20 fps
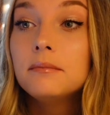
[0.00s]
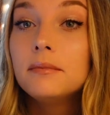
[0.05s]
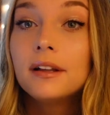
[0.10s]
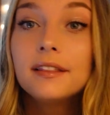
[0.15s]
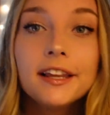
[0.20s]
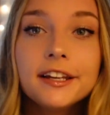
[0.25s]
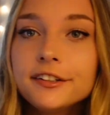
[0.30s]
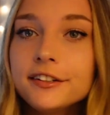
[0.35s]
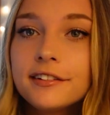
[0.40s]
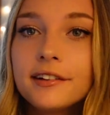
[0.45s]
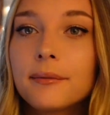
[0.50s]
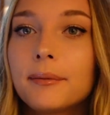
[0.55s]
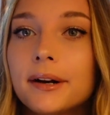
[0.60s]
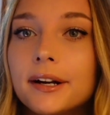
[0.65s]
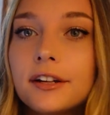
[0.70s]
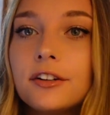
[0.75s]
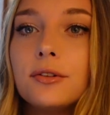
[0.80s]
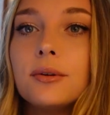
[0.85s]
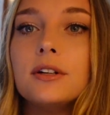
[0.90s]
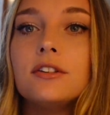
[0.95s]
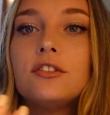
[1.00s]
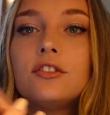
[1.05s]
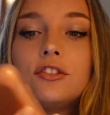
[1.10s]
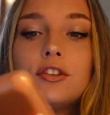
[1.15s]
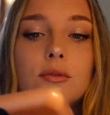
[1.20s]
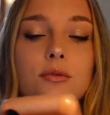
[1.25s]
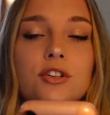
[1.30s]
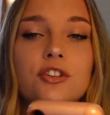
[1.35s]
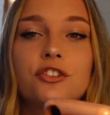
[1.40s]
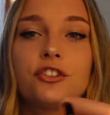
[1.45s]
Let's just get right into it.
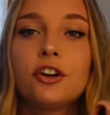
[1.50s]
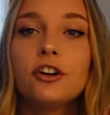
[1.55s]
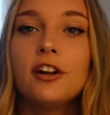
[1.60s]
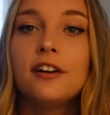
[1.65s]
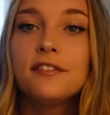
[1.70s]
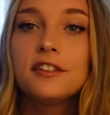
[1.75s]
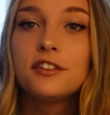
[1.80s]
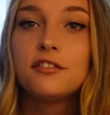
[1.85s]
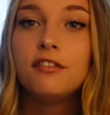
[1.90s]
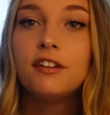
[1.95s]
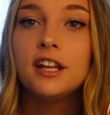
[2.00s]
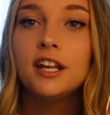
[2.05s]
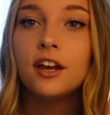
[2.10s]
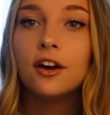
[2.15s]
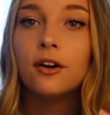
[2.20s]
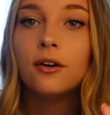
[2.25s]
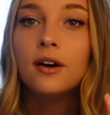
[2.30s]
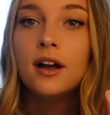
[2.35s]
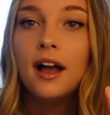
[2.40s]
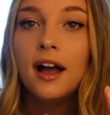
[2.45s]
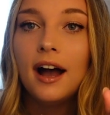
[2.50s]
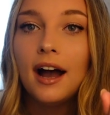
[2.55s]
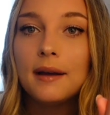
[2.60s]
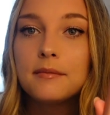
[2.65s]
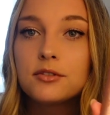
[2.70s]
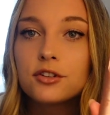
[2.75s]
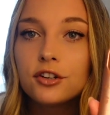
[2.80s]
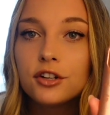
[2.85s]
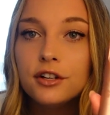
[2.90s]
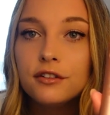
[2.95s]
So to start off this video,
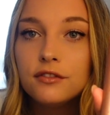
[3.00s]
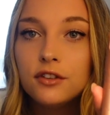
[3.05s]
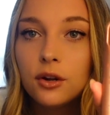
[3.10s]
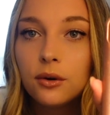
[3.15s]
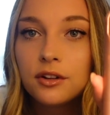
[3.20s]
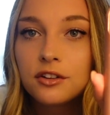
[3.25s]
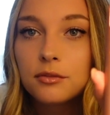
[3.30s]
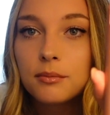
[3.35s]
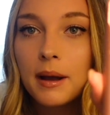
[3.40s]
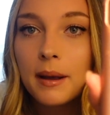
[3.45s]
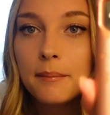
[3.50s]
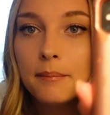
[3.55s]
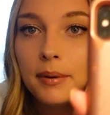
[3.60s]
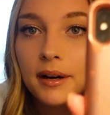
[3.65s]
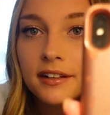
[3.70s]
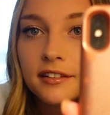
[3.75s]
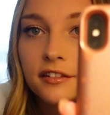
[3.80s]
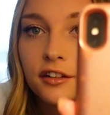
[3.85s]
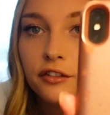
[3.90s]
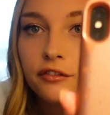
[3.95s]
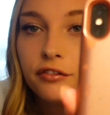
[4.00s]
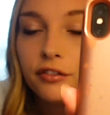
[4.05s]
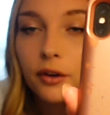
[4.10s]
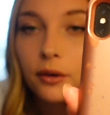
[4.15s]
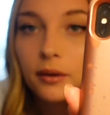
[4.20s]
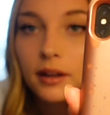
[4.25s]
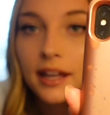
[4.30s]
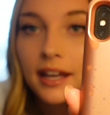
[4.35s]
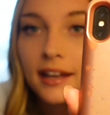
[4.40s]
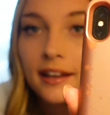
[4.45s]
I'm sure you've noticed my busted
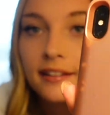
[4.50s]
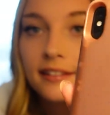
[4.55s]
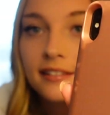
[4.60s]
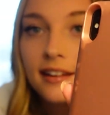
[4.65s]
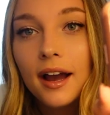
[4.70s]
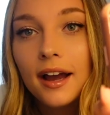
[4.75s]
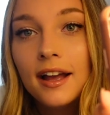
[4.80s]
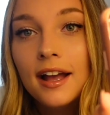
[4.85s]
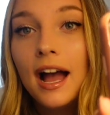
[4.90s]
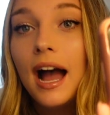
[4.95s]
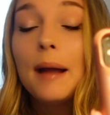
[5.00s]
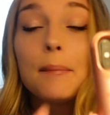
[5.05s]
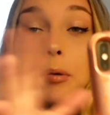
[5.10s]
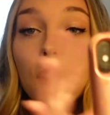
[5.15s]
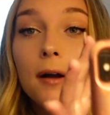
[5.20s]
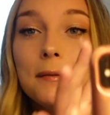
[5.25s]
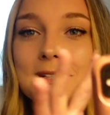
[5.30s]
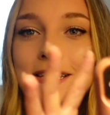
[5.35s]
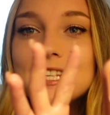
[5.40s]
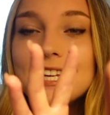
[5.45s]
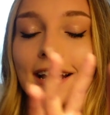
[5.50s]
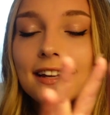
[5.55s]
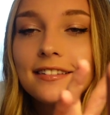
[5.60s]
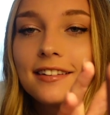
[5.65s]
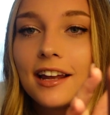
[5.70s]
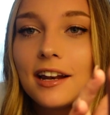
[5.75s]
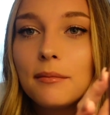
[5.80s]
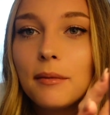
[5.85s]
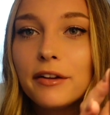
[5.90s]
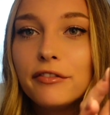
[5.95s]
phone case. I promise the
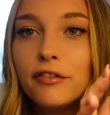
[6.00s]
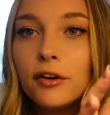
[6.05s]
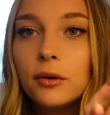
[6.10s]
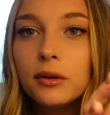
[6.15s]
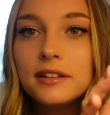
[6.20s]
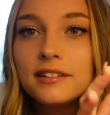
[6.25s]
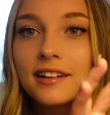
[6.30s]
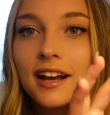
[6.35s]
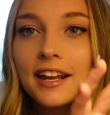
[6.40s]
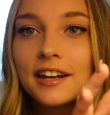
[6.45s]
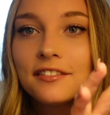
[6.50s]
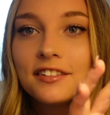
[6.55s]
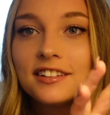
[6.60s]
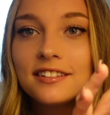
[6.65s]
inside of my phone is kind of